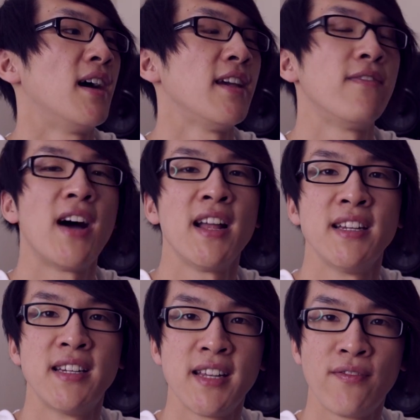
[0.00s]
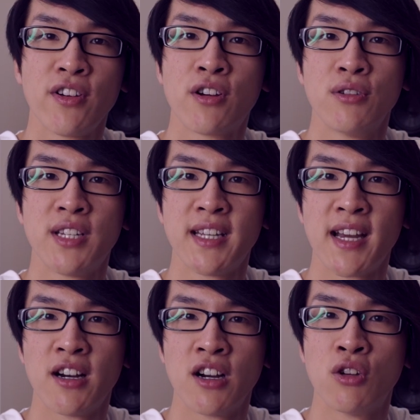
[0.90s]
They find it difficult to
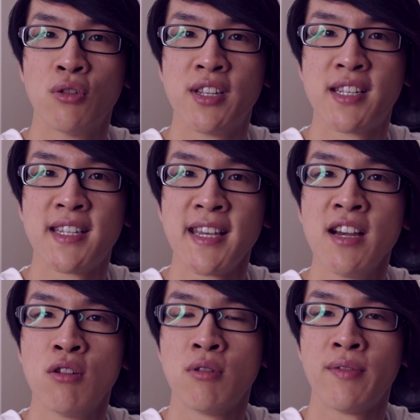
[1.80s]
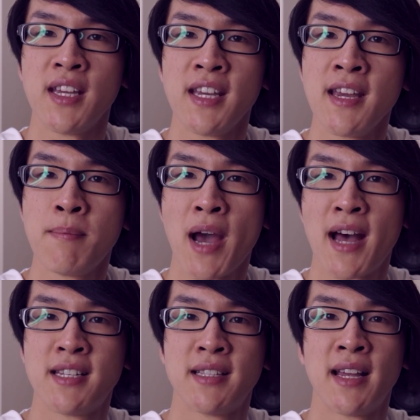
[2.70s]
get a good seal with the
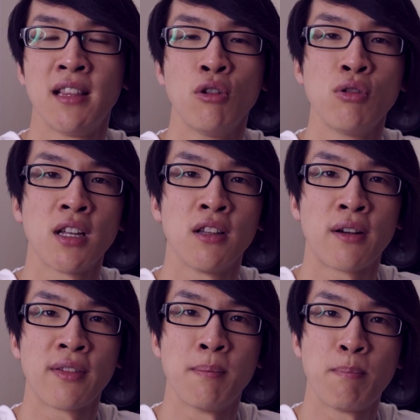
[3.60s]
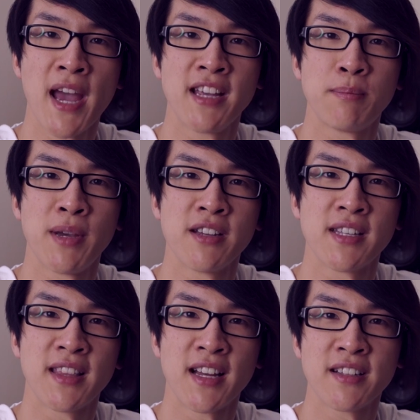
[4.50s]
Earpads, and they lose a lot of the bass because
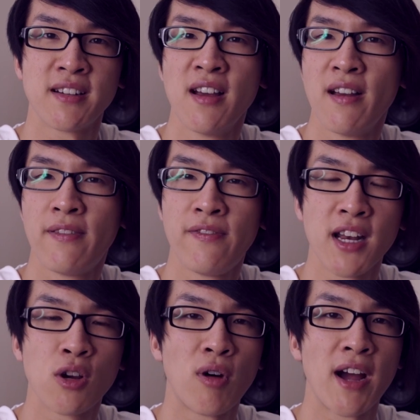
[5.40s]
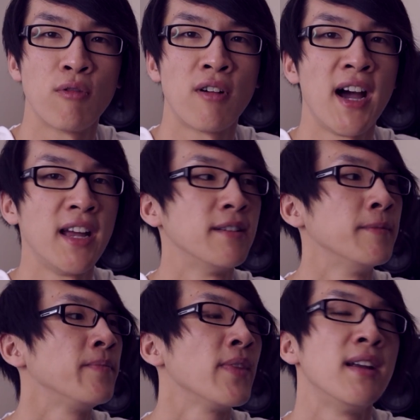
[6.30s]
it doesn't fit quite right.
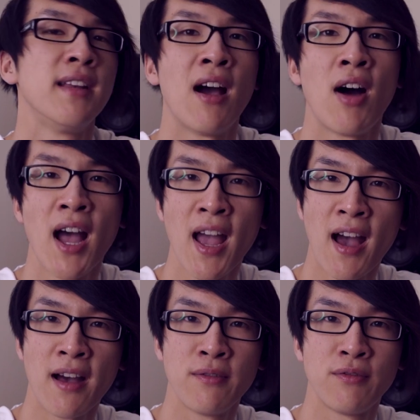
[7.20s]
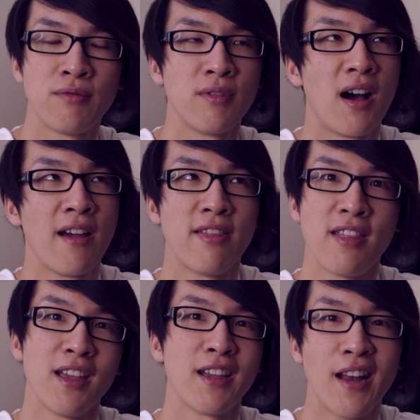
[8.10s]
Now I have, I
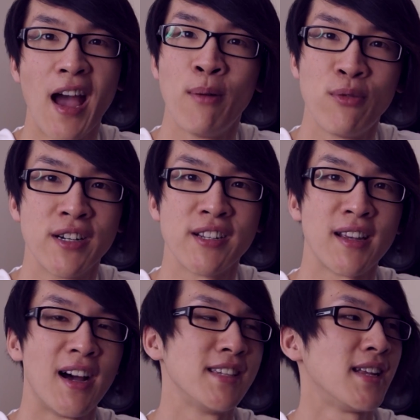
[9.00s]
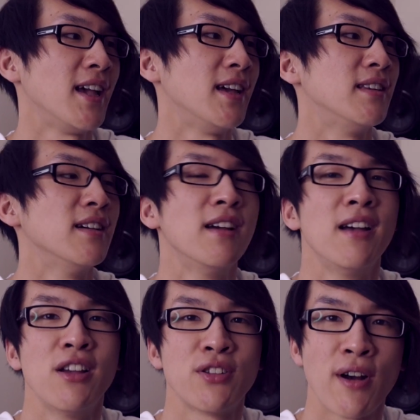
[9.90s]
think, an average sized head,
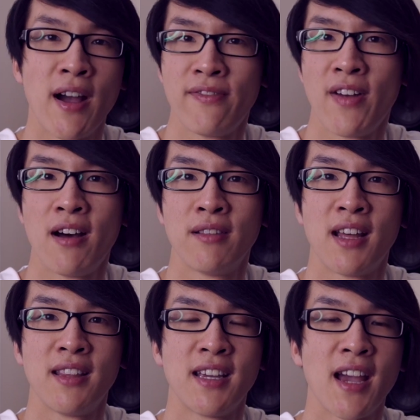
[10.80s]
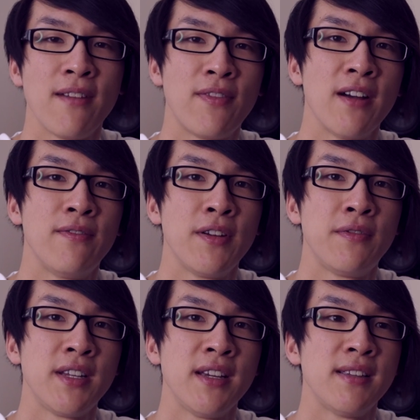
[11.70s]
so I found that the
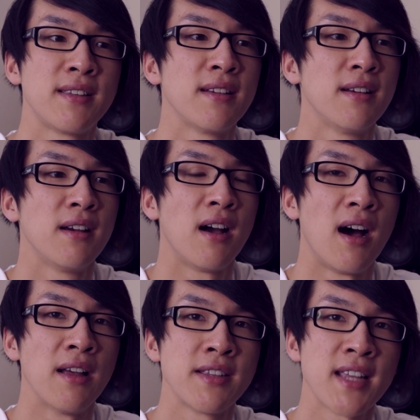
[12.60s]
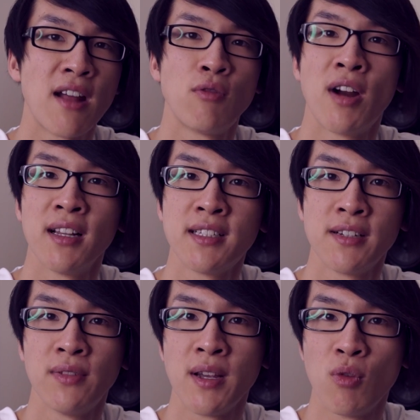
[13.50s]
K550s sat
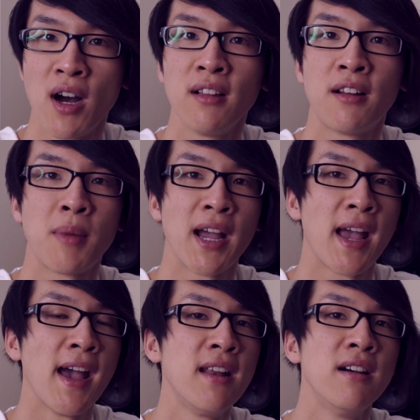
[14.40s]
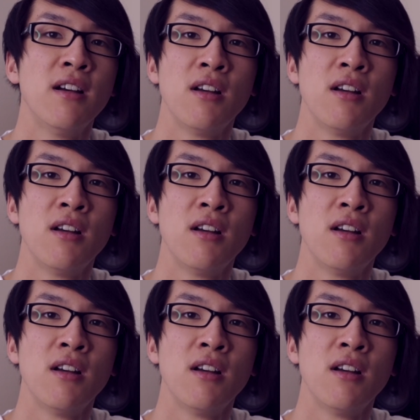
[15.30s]
relatively well on my head,